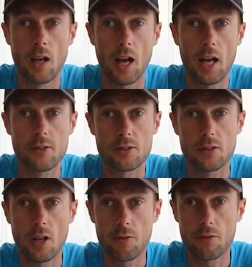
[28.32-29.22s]
And
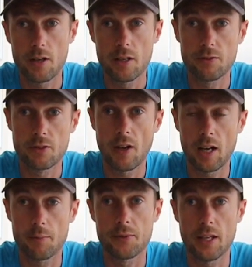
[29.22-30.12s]
Nurvv Run have
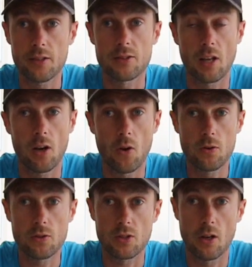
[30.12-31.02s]
developed this
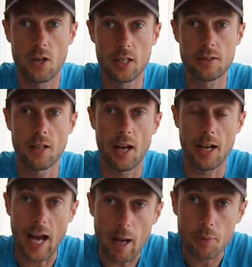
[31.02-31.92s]
alongside an
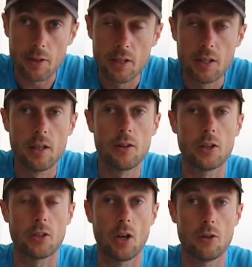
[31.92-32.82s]
app
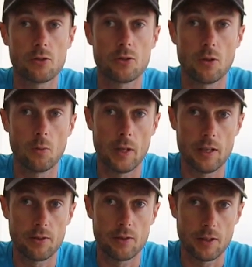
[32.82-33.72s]
that goes
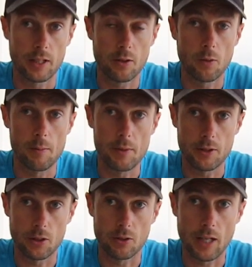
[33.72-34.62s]
with the equipment
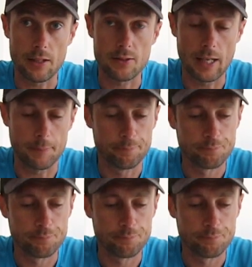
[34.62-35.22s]
that you get sent.